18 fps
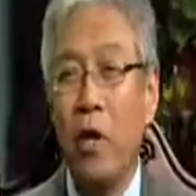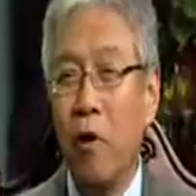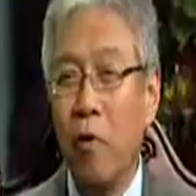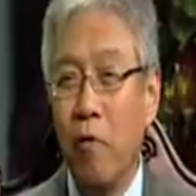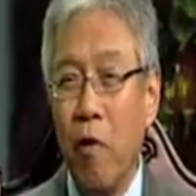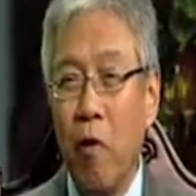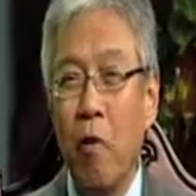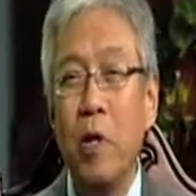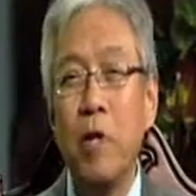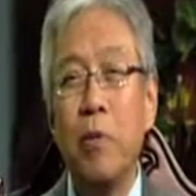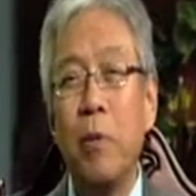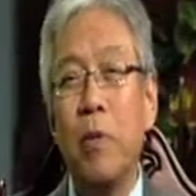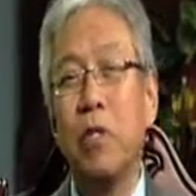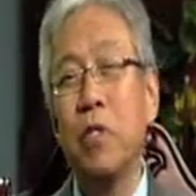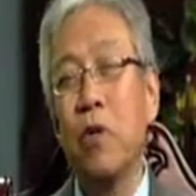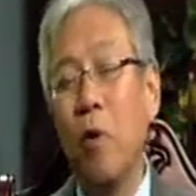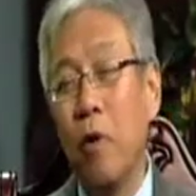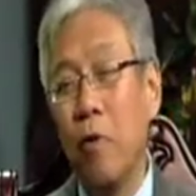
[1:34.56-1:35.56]
You've always been
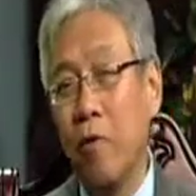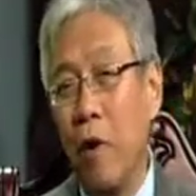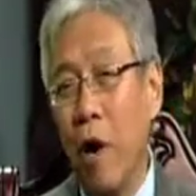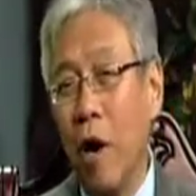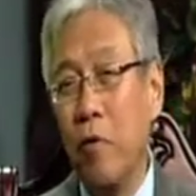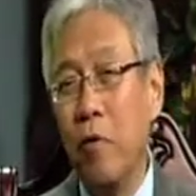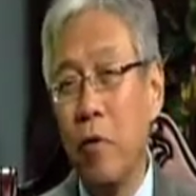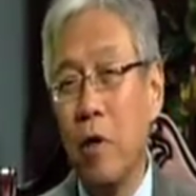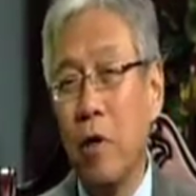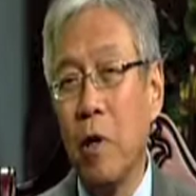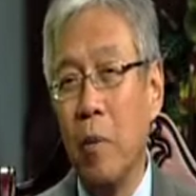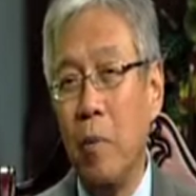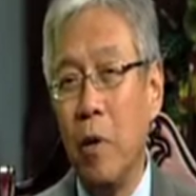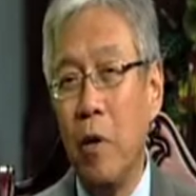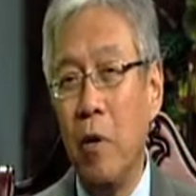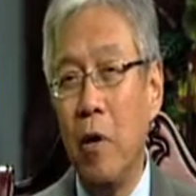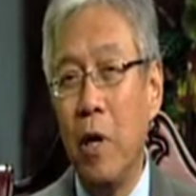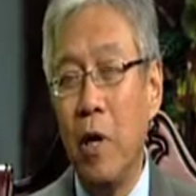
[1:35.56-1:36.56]
so involved in the
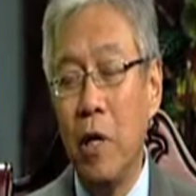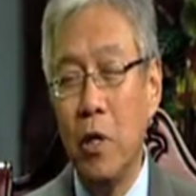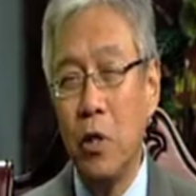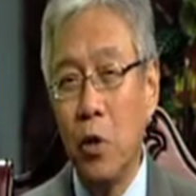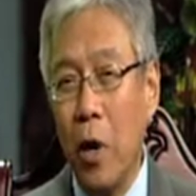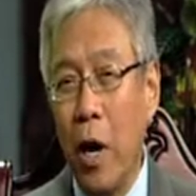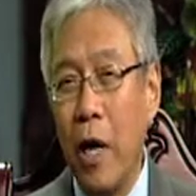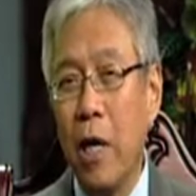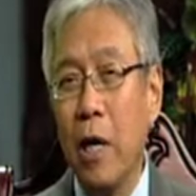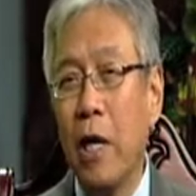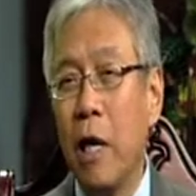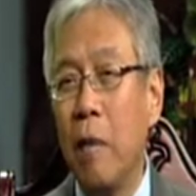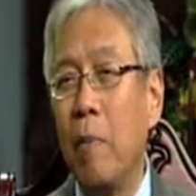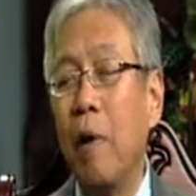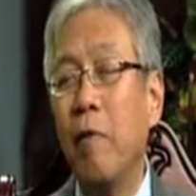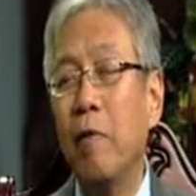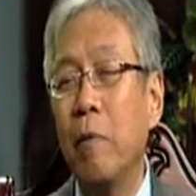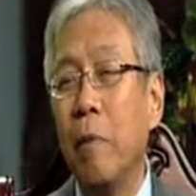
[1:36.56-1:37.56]
community and trying to
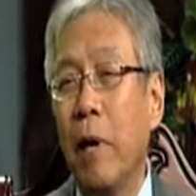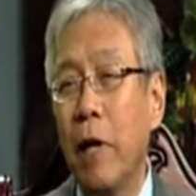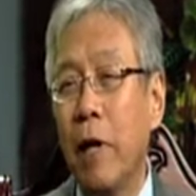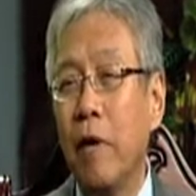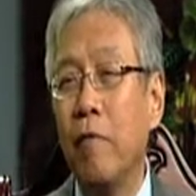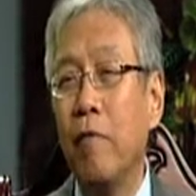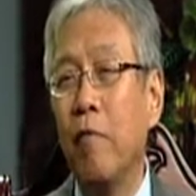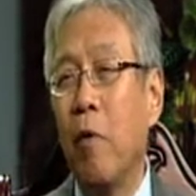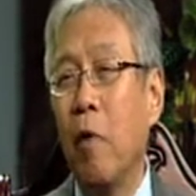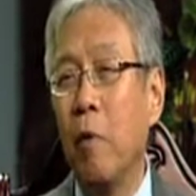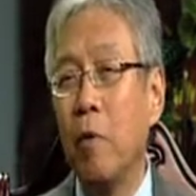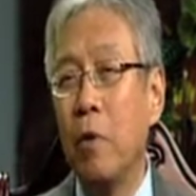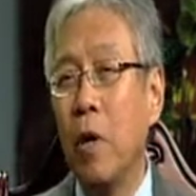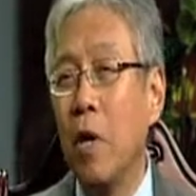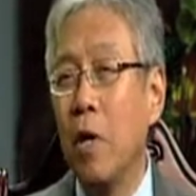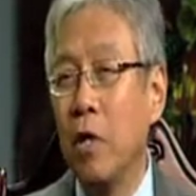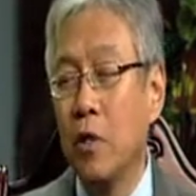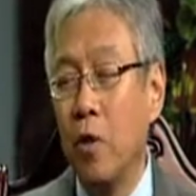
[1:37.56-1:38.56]
keep everybody informed.
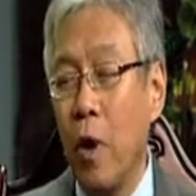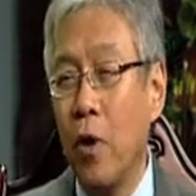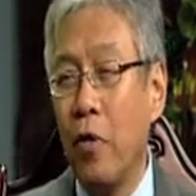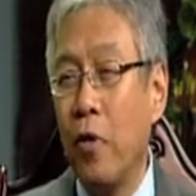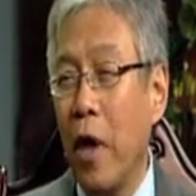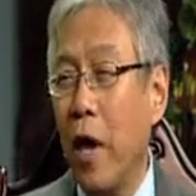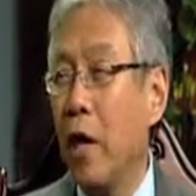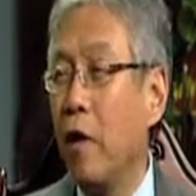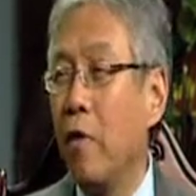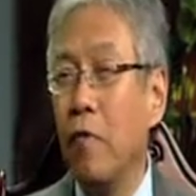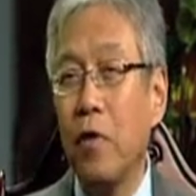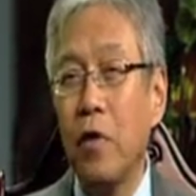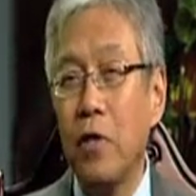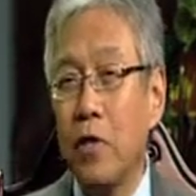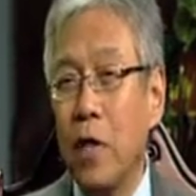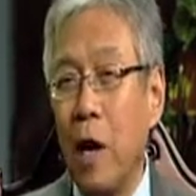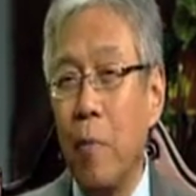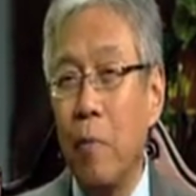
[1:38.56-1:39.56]
So I thank you for
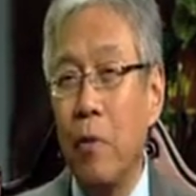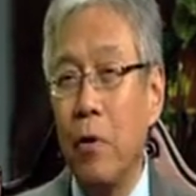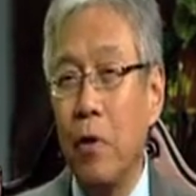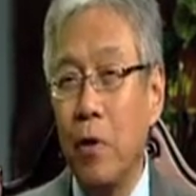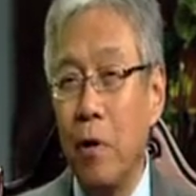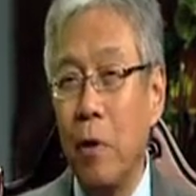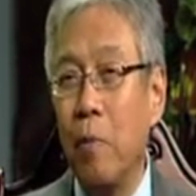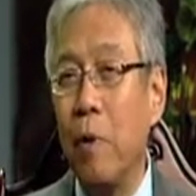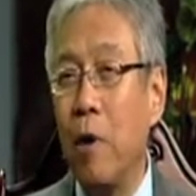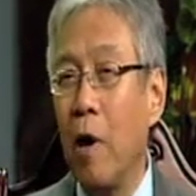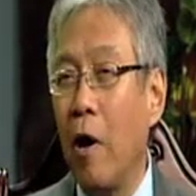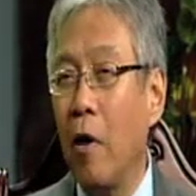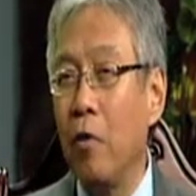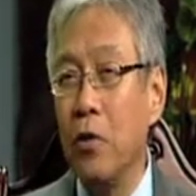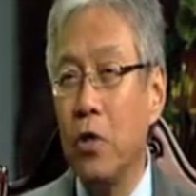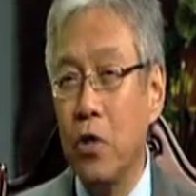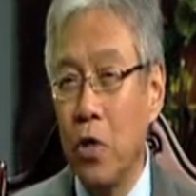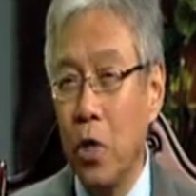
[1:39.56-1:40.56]
this opportunity to be
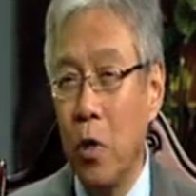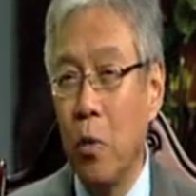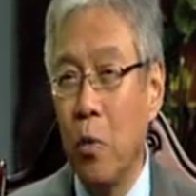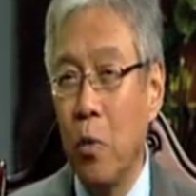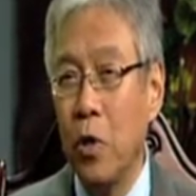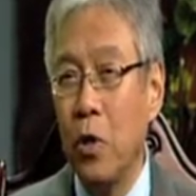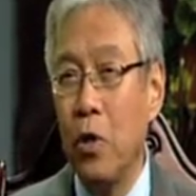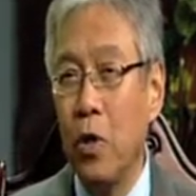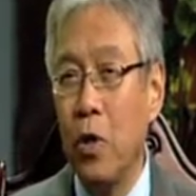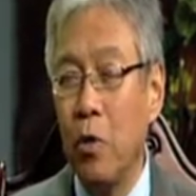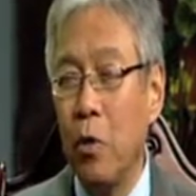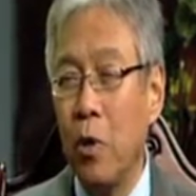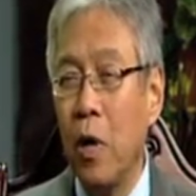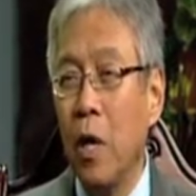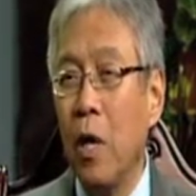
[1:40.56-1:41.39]
on the show with you.